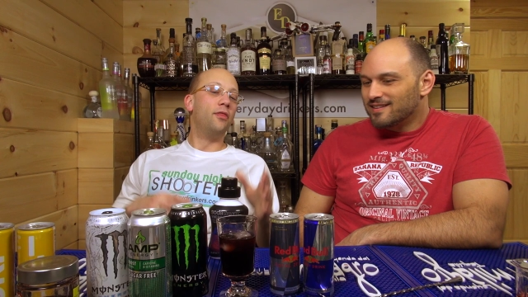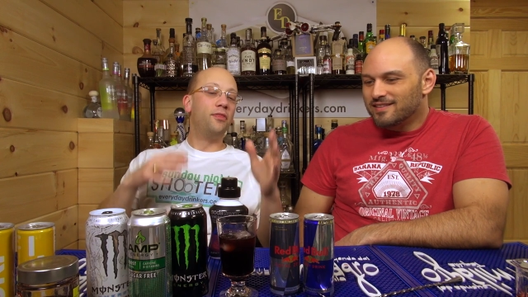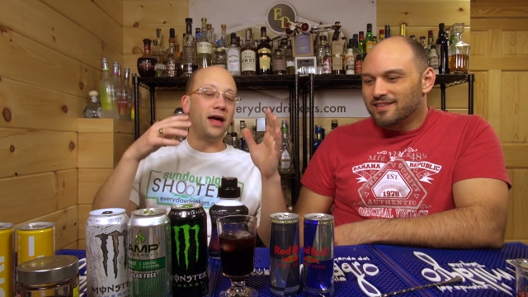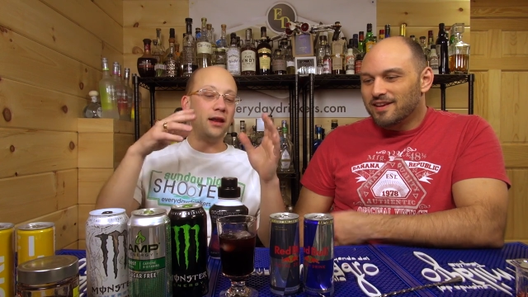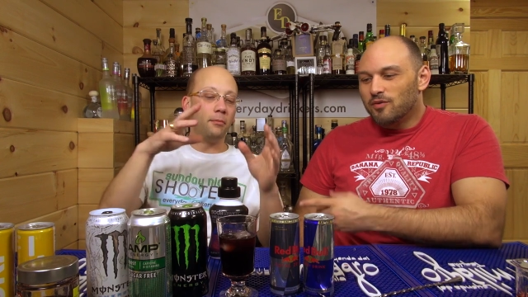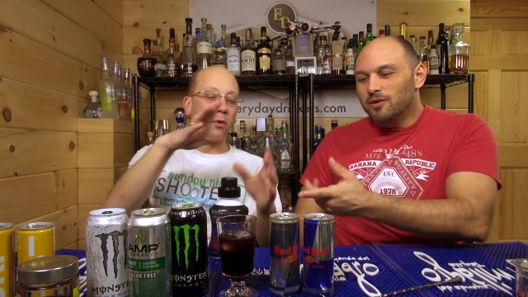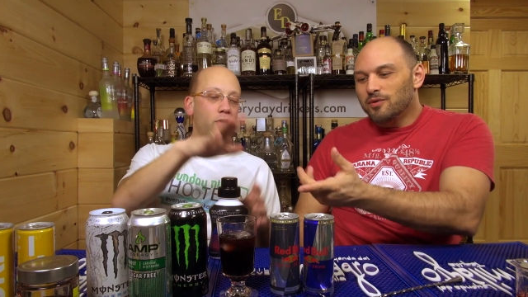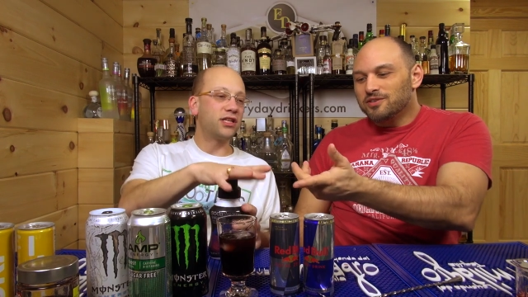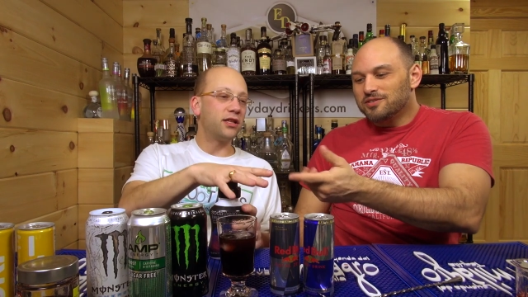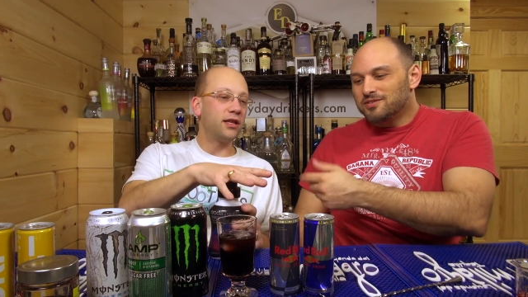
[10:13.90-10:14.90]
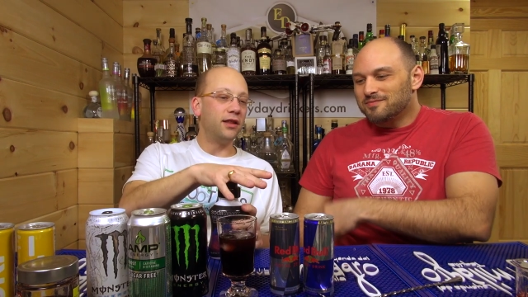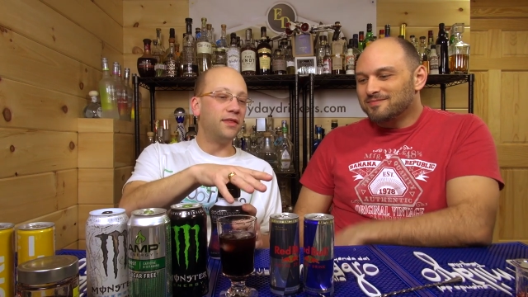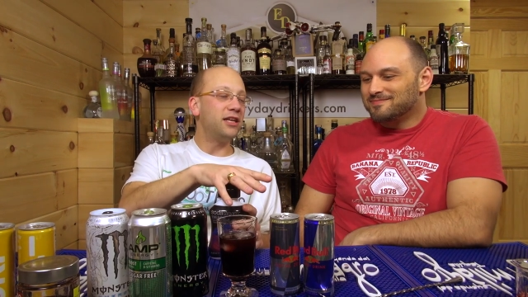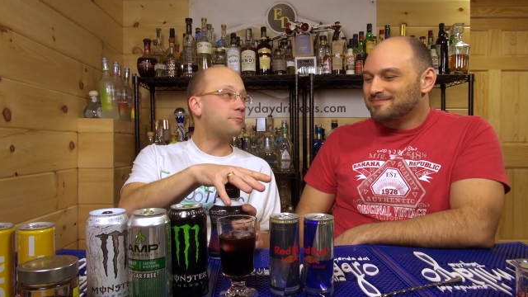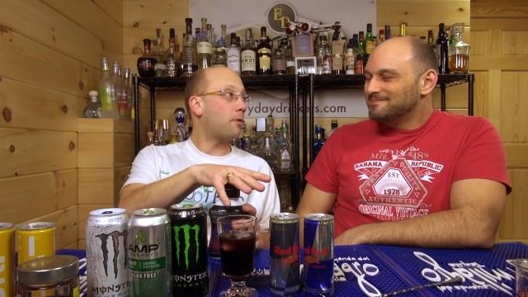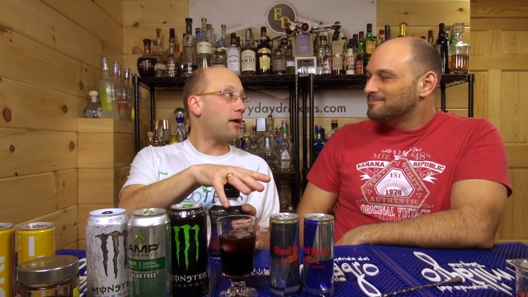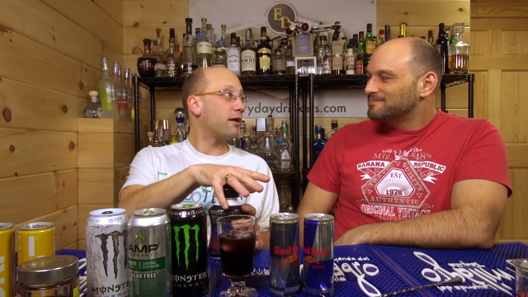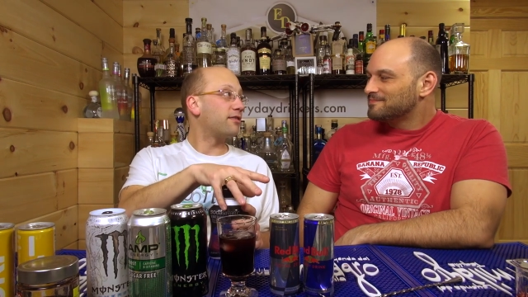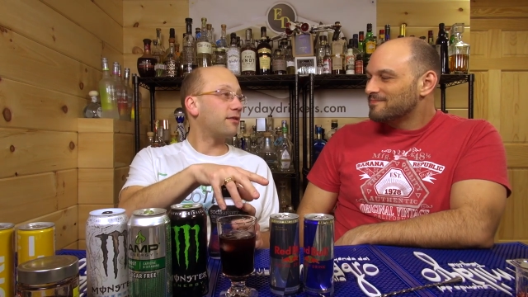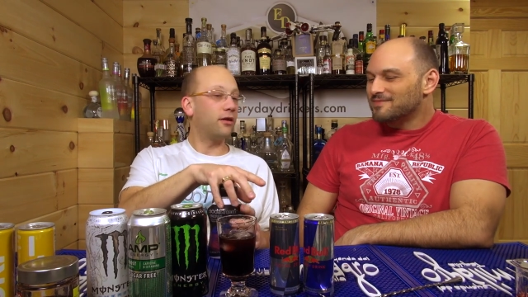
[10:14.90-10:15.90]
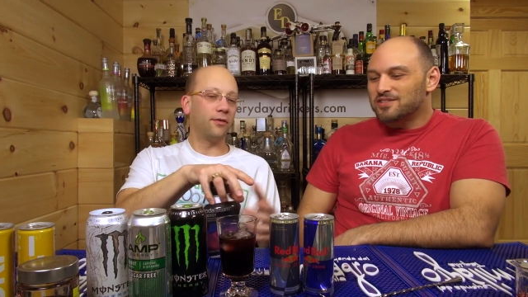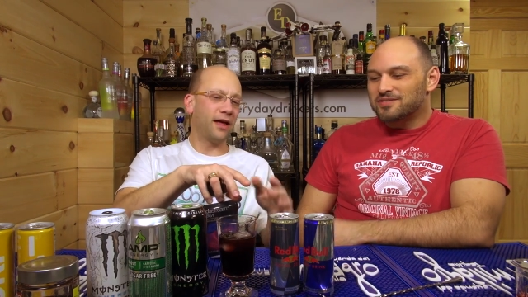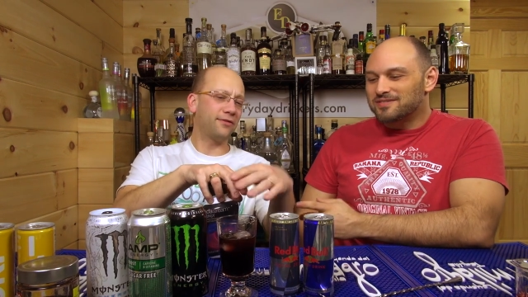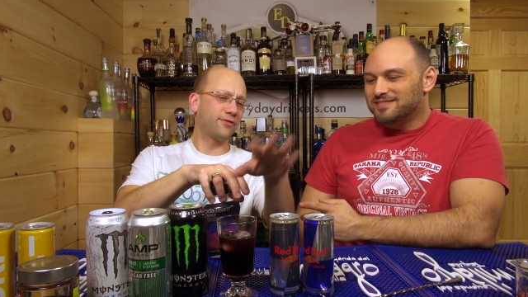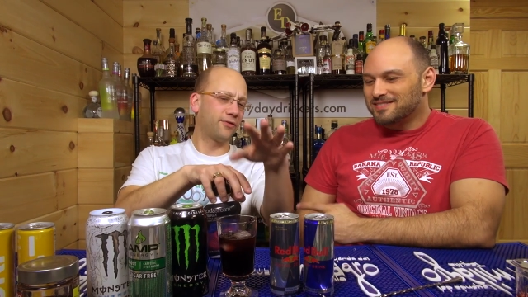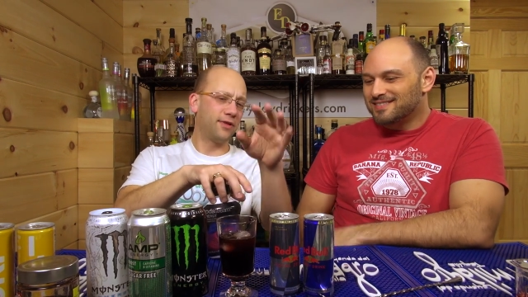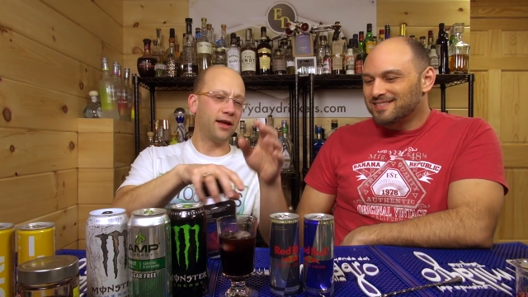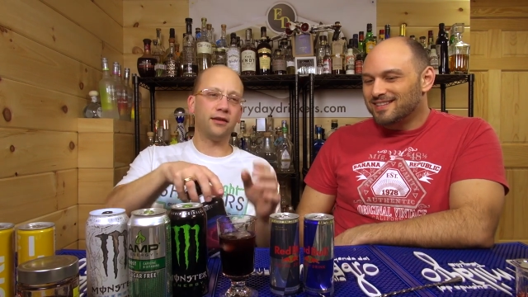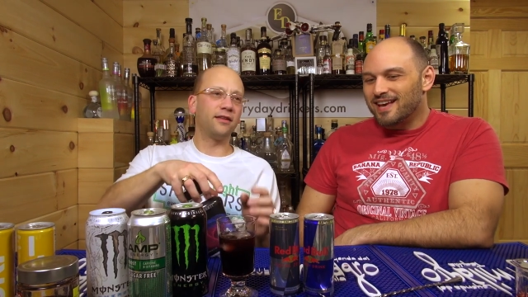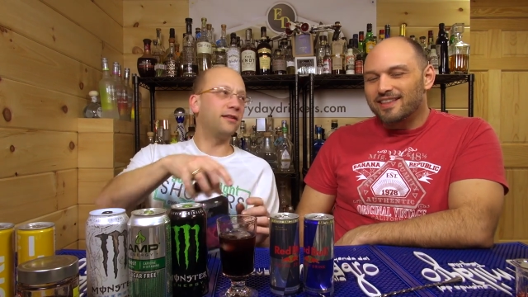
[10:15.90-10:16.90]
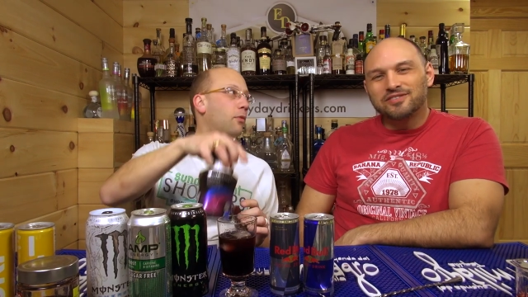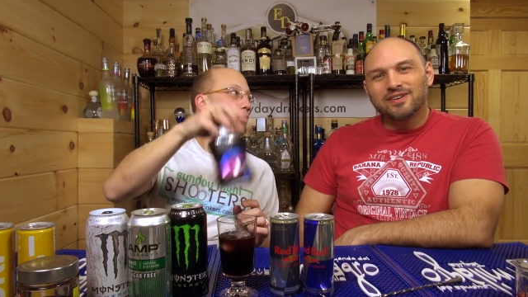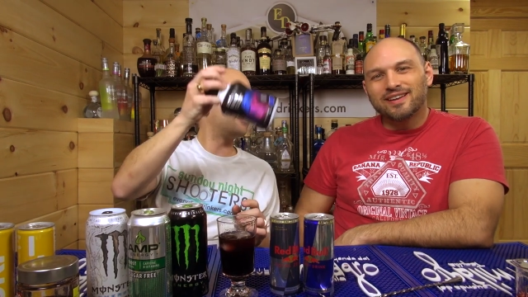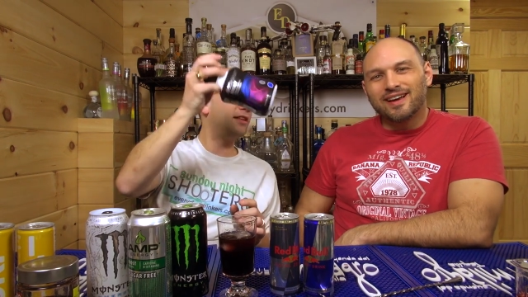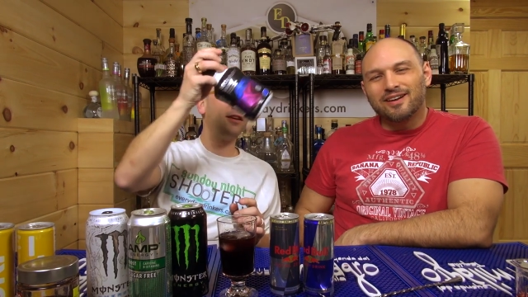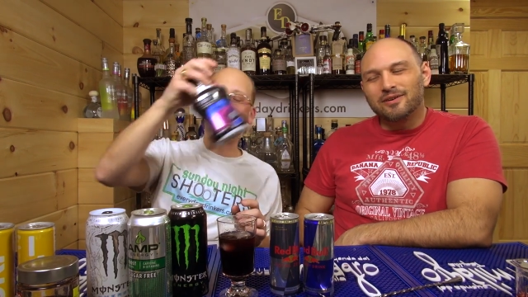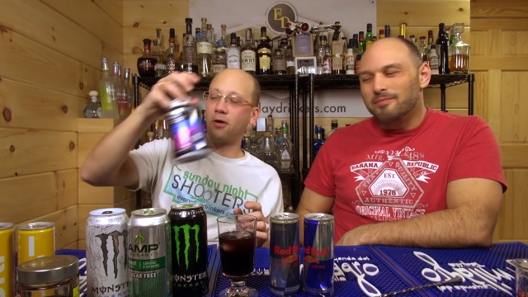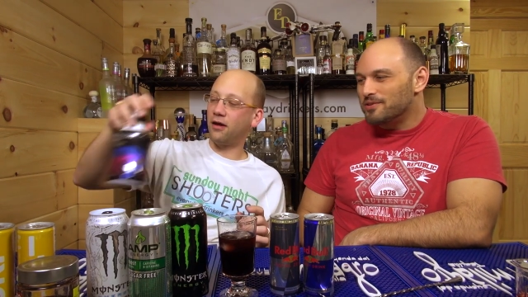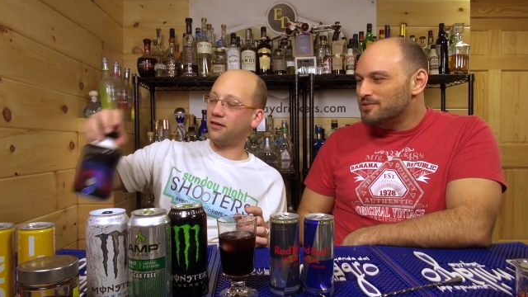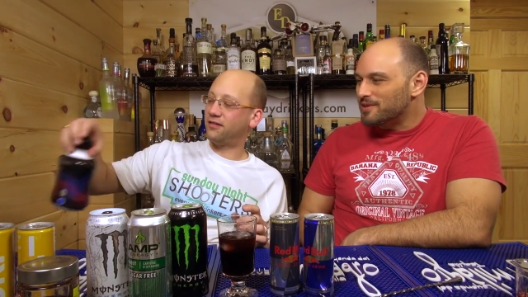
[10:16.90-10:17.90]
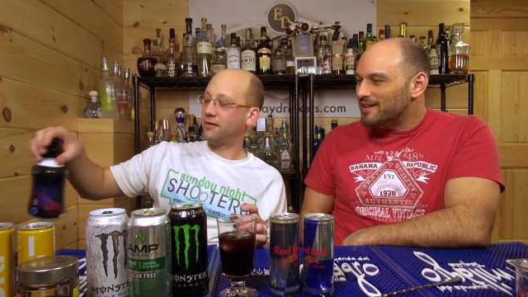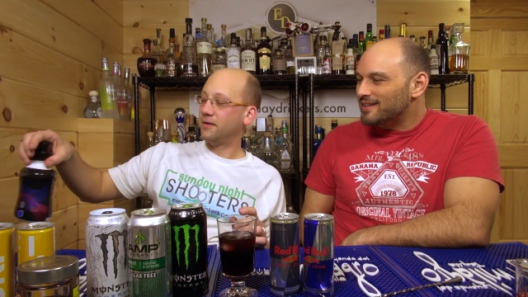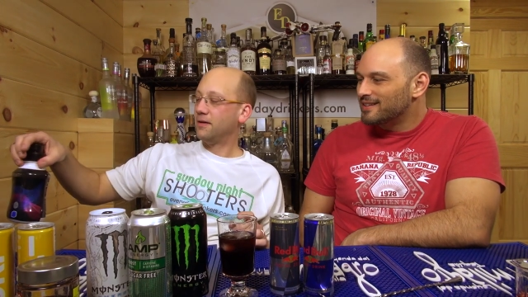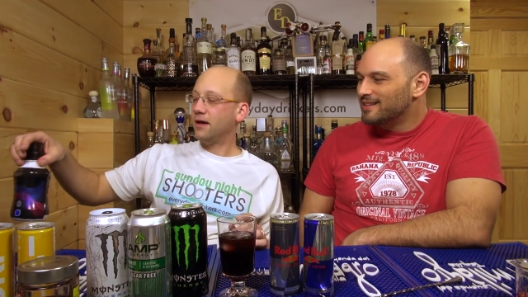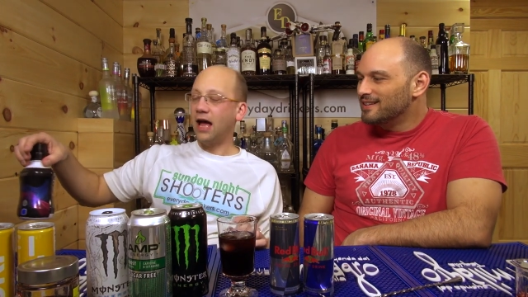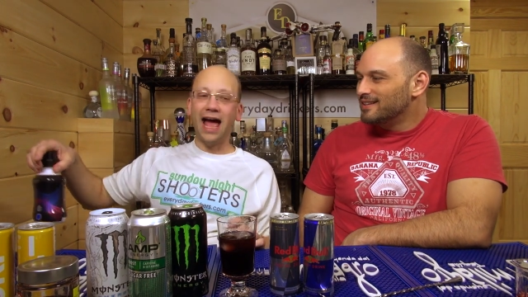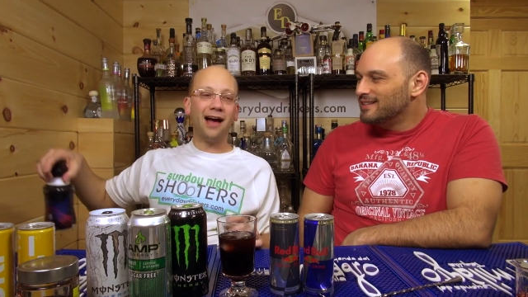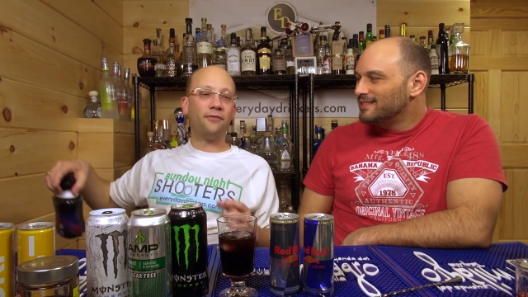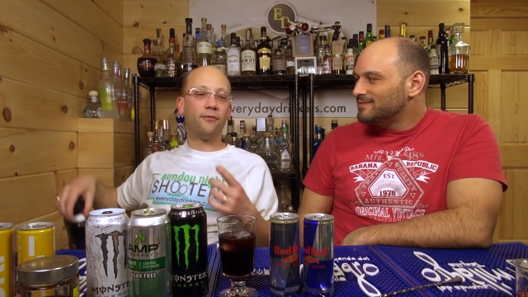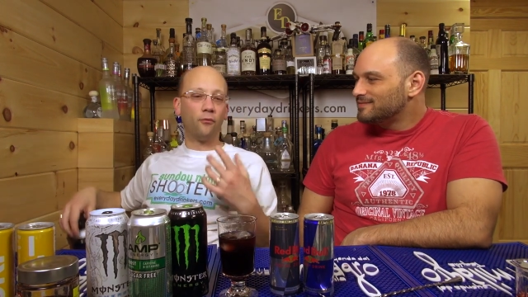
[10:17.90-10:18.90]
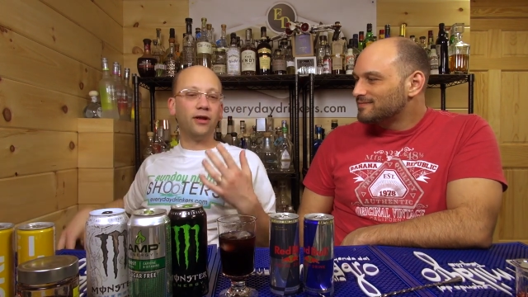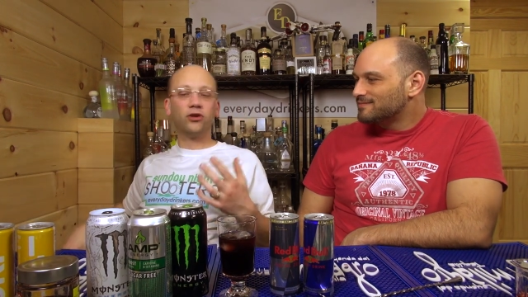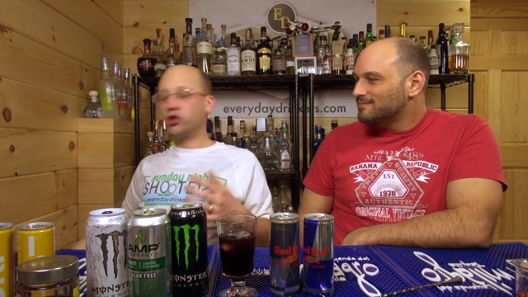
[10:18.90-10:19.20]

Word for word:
Speaker 1: that what most of the, these products. oh, that screw that. Yeah, the most drink, of these products have real